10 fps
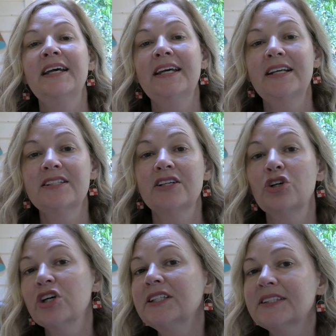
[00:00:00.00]
It is
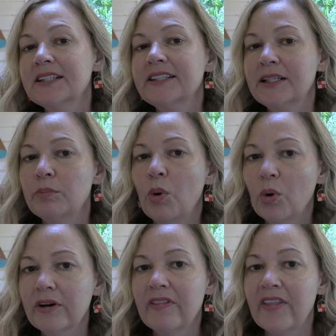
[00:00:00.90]
increasingly
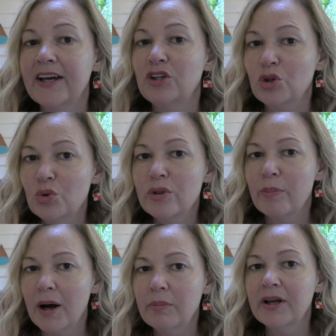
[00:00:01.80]
important that you, the
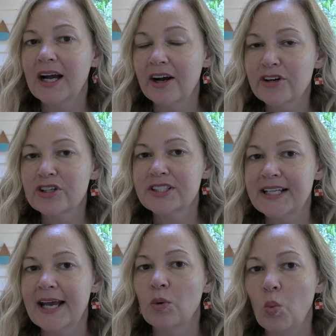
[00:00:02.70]
public,
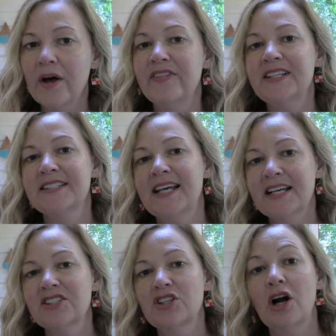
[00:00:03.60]
understand what these
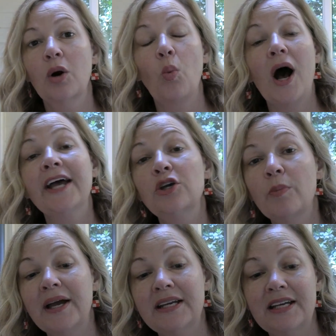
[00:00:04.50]
tests are, why you
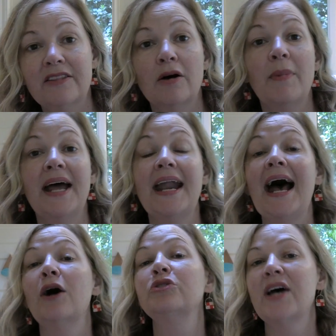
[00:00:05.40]
might need them, and
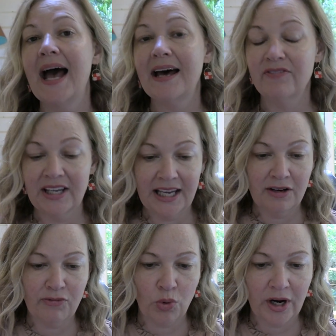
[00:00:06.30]
how to
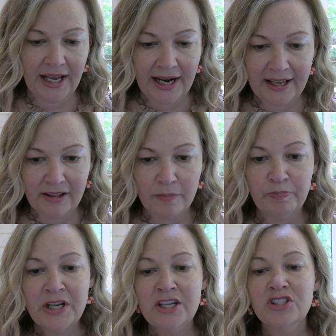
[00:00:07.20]
advocate for getting them.
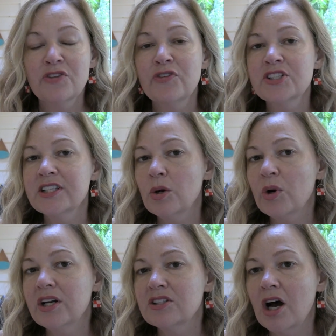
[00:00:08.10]
So first thing
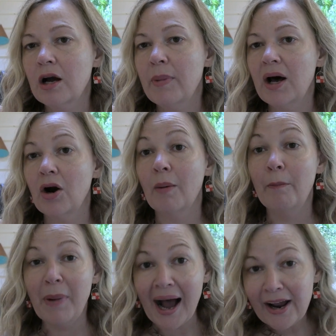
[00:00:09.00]
we're going to talk about are
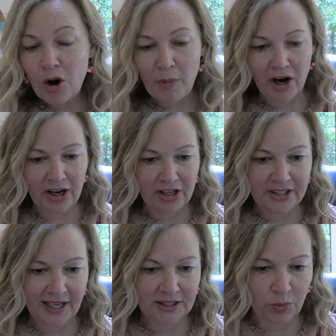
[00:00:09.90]
biomarker
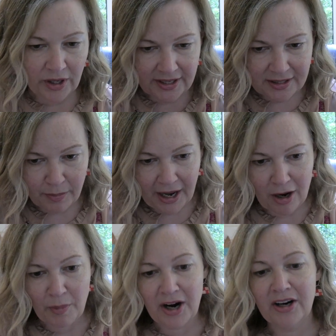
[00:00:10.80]
tests. What is a
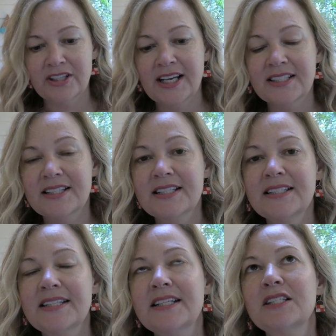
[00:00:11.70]
biomarker test?
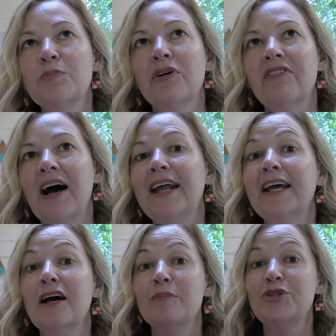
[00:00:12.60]
This is
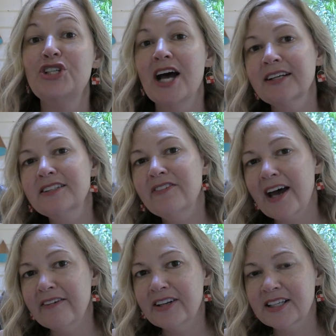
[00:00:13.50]
providing objective
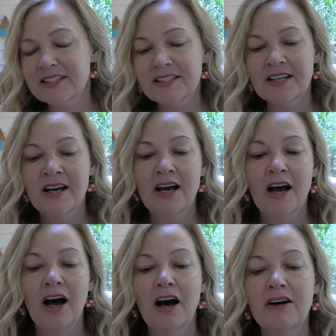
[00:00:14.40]
evidence
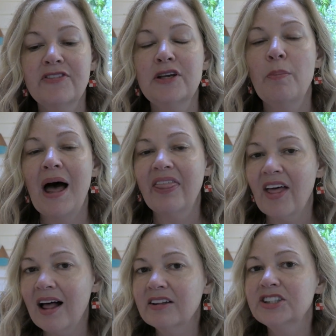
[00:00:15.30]
of the
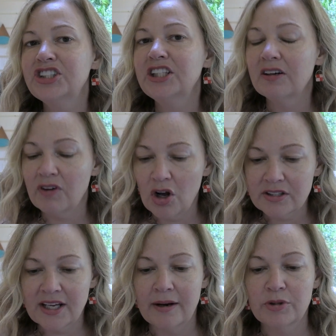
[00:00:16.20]
pathology of
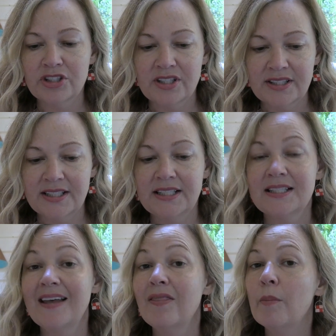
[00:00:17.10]
Alzheimer's
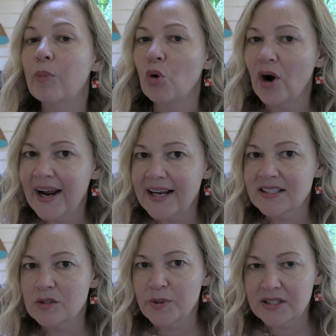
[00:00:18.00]
disease in the
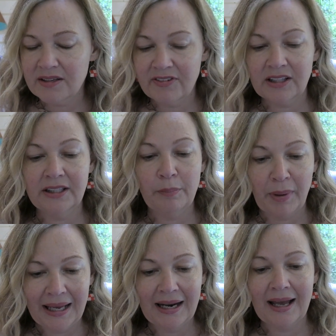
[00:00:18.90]
brain, specifically
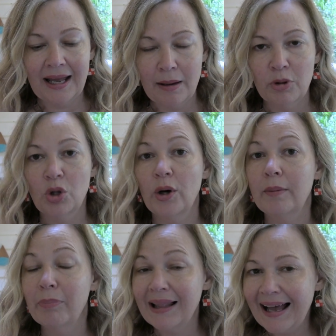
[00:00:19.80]
beta
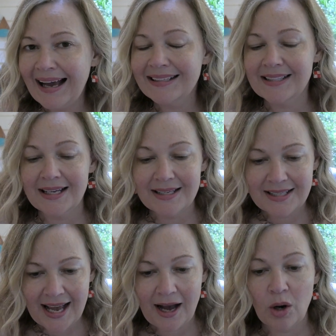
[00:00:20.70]
amyloid plaques and
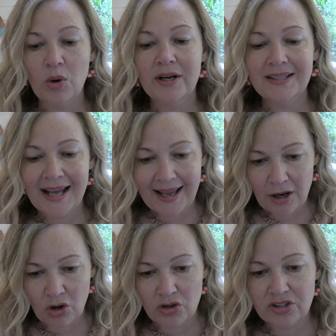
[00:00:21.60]
tau
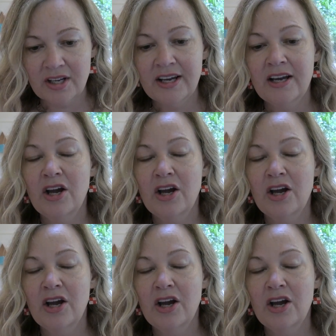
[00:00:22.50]
tangles.